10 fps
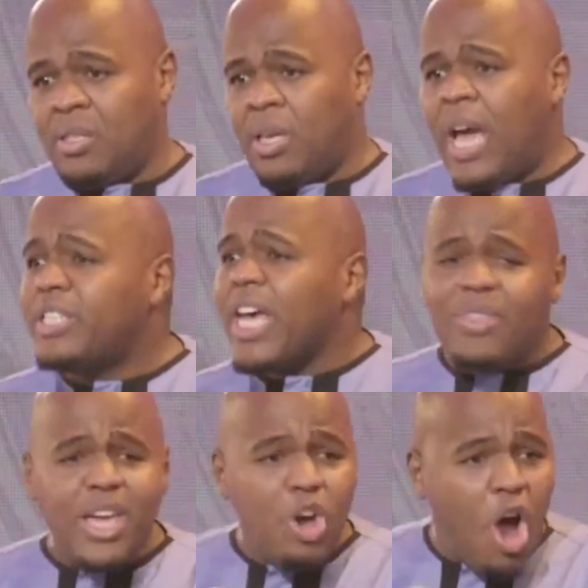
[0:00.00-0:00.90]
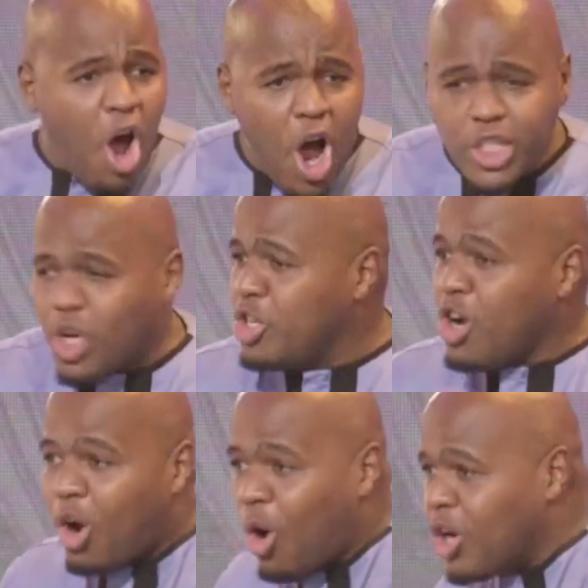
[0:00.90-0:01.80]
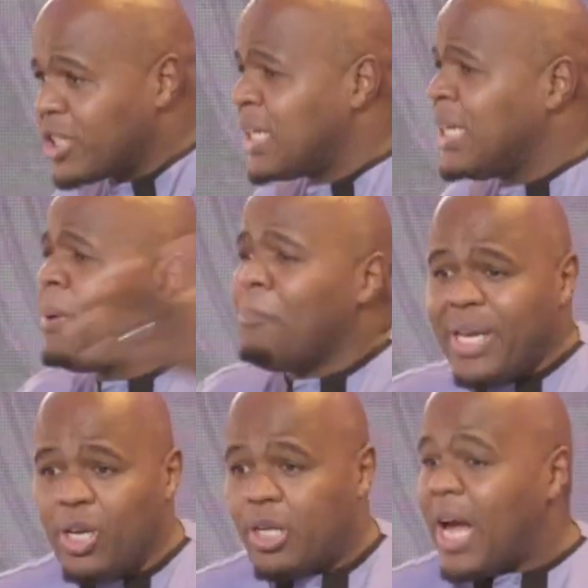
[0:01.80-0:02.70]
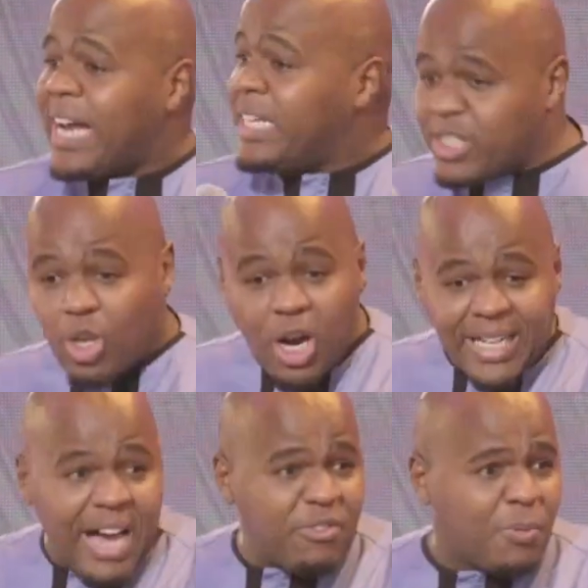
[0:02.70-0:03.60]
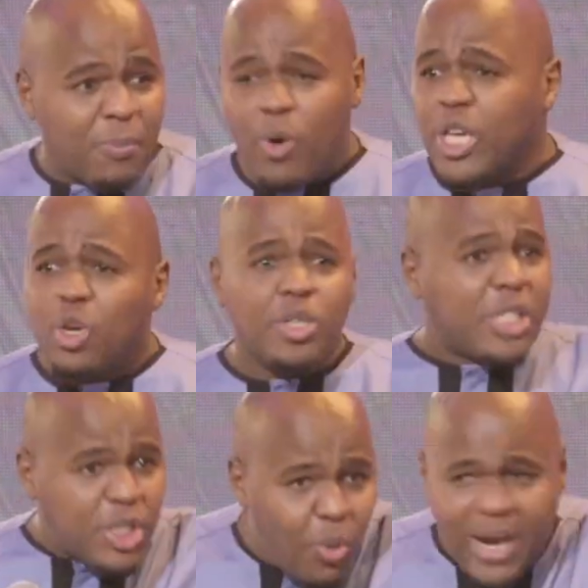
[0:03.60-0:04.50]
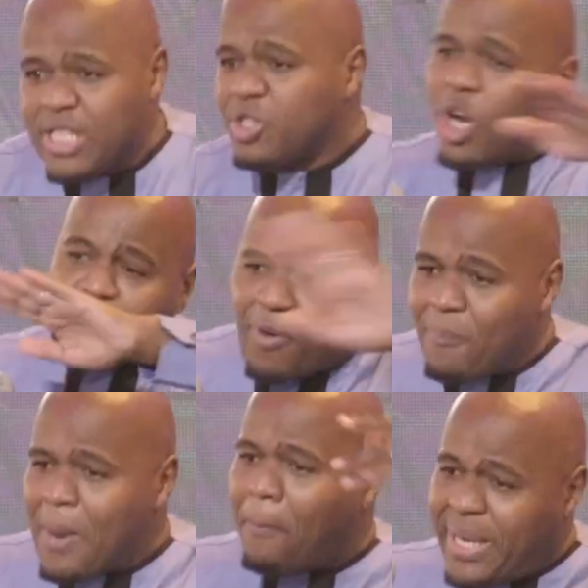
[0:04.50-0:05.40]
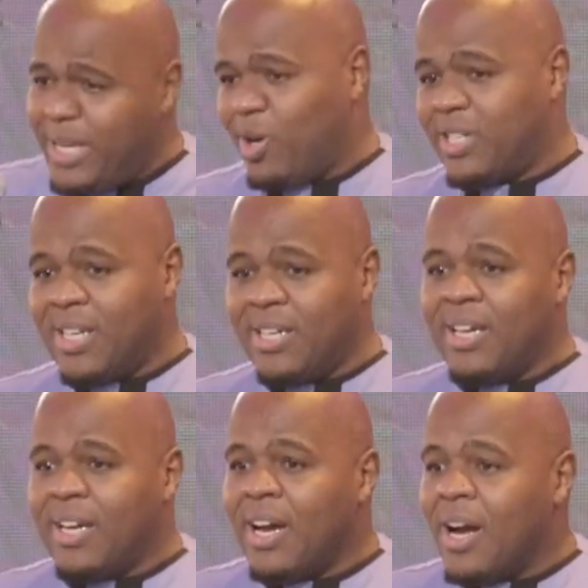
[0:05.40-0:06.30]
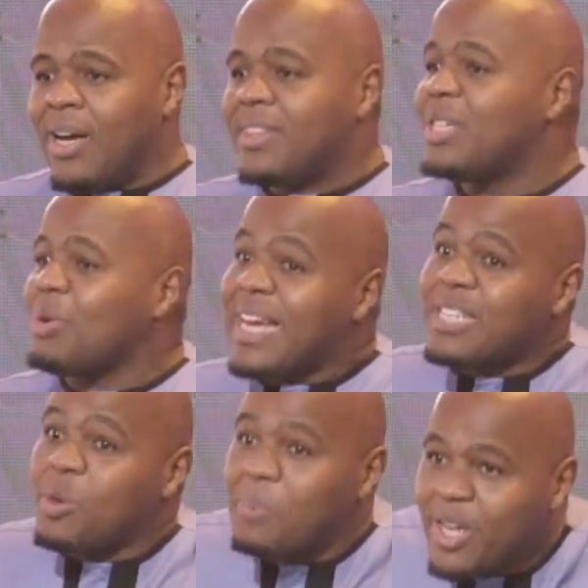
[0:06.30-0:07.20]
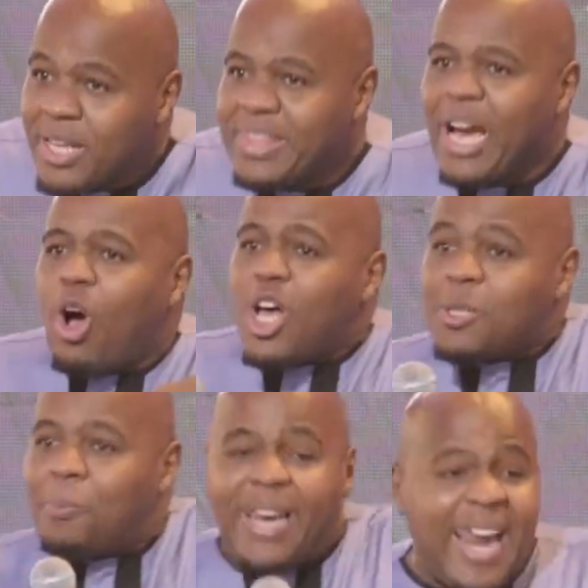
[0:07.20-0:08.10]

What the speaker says: It's either you're hot or you're cold. Period. At least God loves people he knows. This one is not for me. Period. This one has to be the gospel.